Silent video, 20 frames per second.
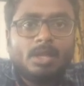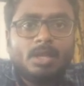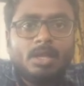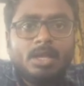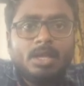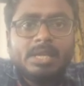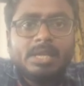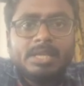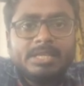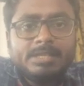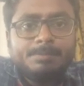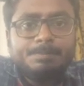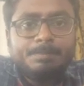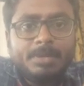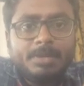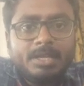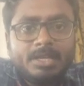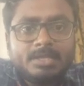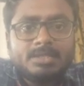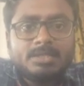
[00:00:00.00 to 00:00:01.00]
It
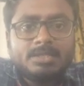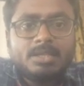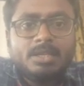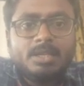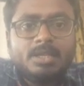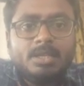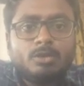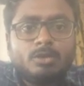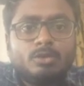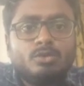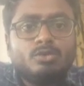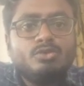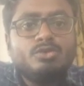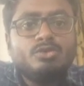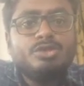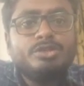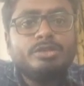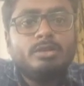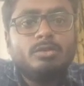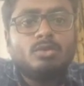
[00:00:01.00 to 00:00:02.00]
plays a
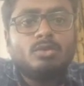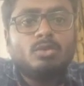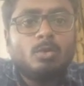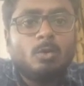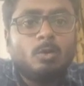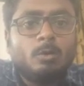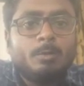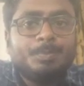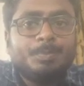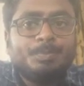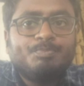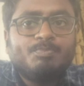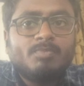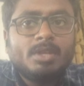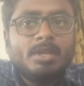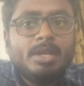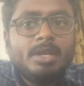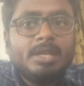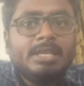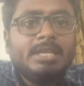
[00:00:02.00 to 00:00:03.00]
crucial role
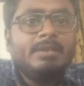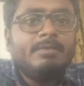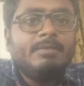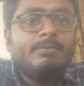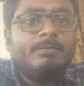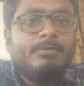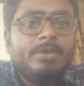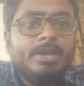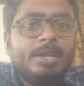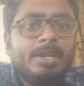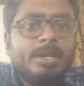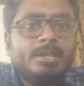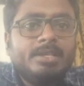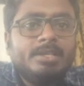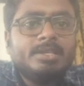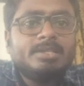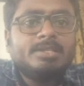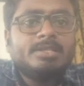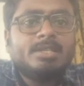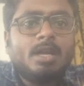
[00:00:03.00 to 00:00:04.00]
in
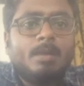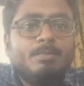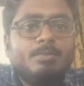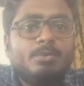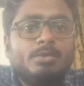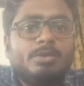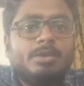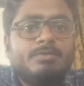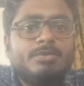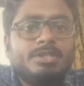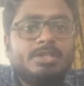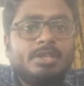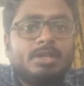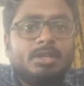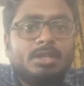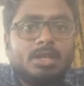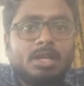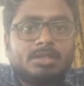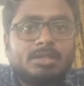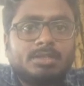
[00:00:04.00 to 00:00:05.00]
various computer vision
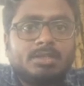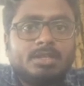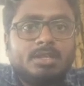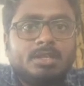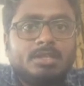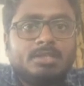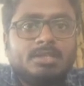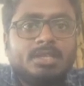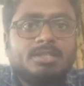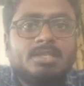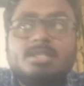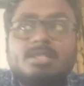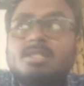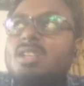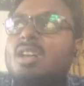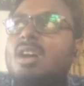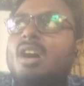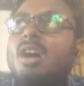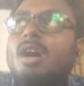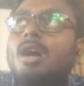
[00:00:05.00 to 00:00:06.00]
tasks such as
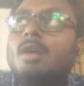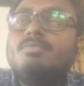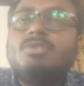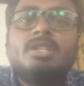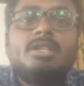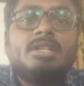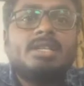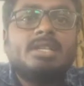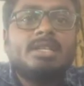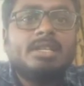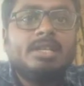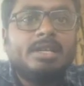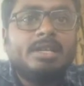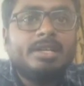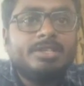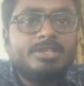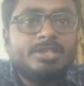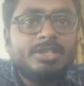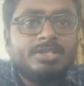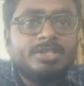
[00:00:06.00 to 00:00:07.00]
object
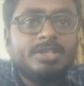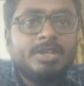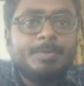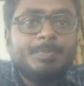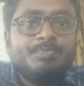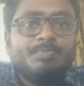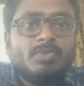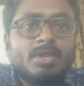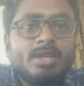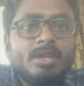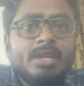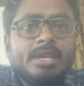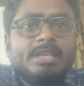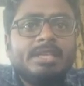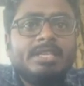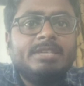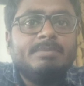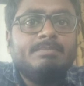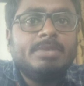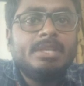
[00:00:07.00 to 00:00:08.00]
recognition,
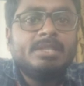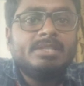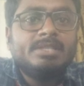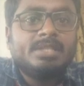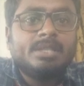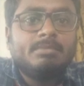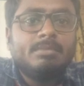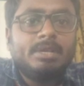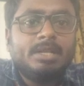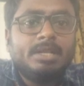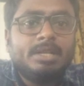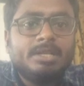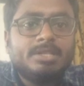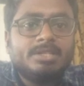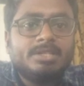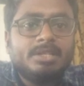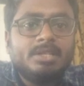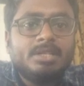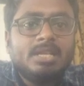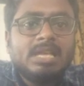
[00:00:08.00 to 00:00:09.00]
image
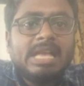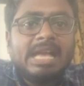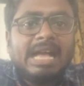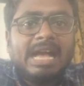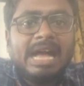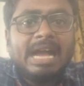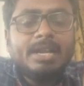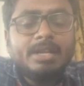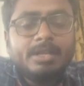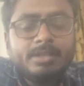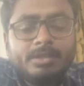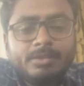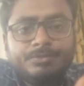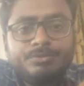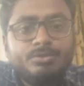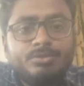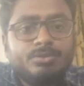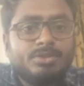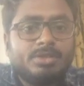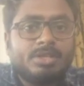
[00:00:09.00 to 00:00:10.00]
segmentation, and the
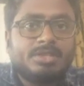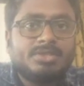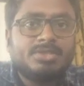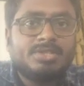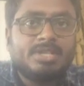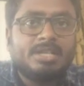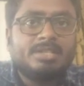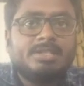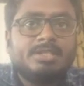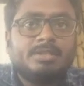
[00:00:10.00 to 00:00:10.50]
feature extraction.